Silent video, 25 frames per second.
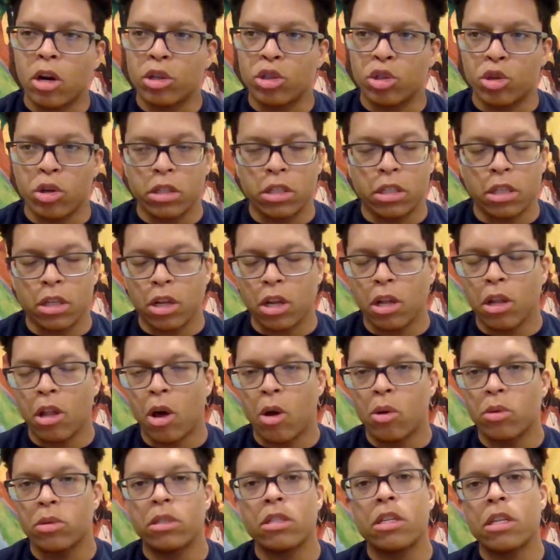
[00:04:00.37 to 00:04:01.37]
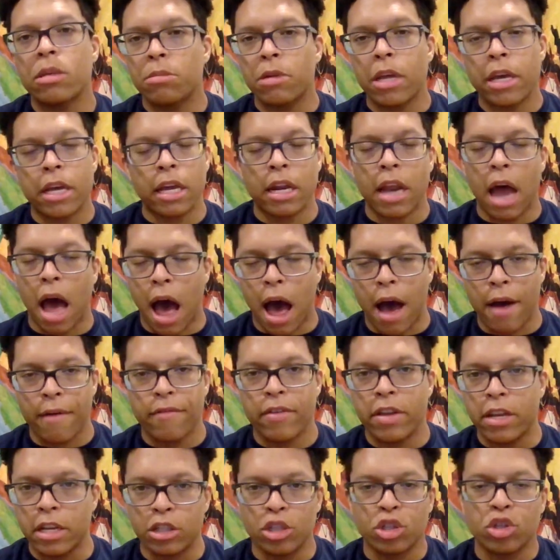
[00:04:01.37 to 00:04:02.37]
Trystan Colon seems like an
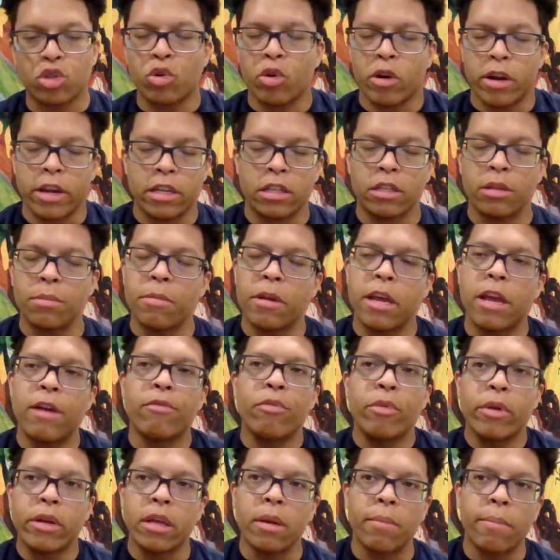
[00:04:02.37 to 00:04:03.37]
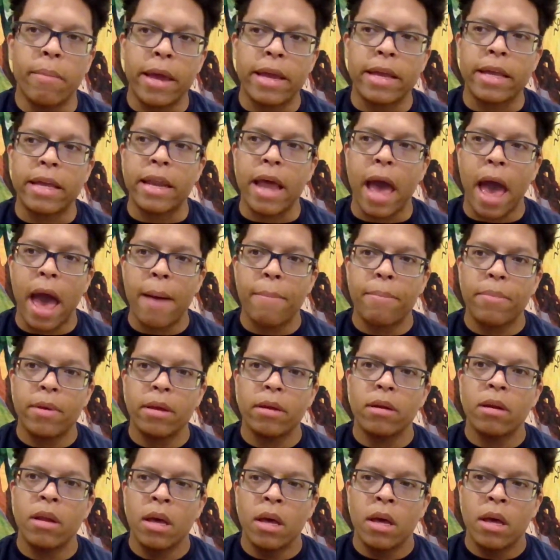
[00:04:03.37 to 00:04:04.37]
obvious trade to me if we can make it
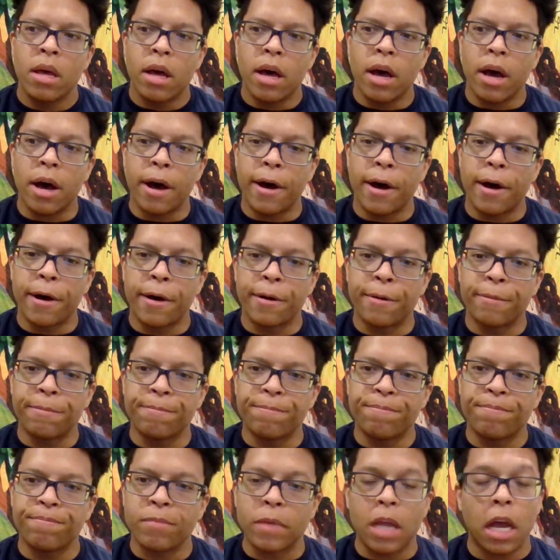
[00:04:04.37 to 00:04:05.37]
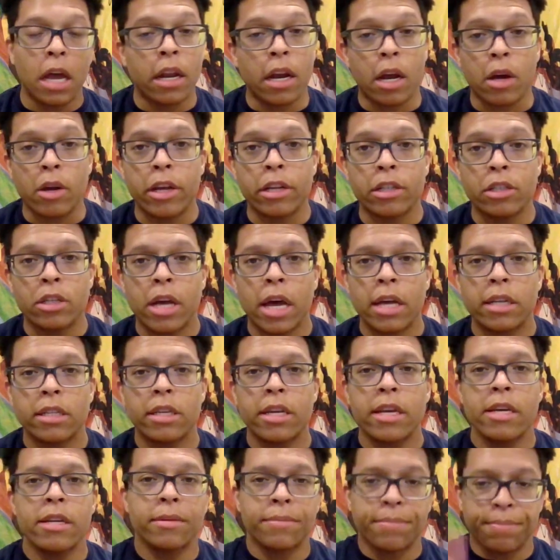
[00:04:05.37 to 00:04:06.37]
happen. And I'll catch you guys
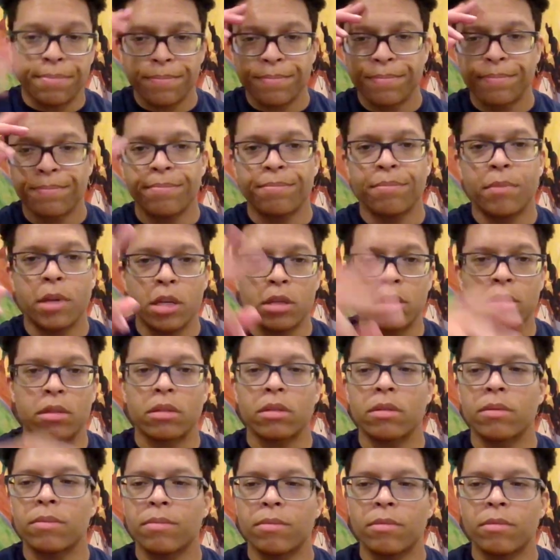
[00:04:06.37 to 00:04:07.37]
again. Peace.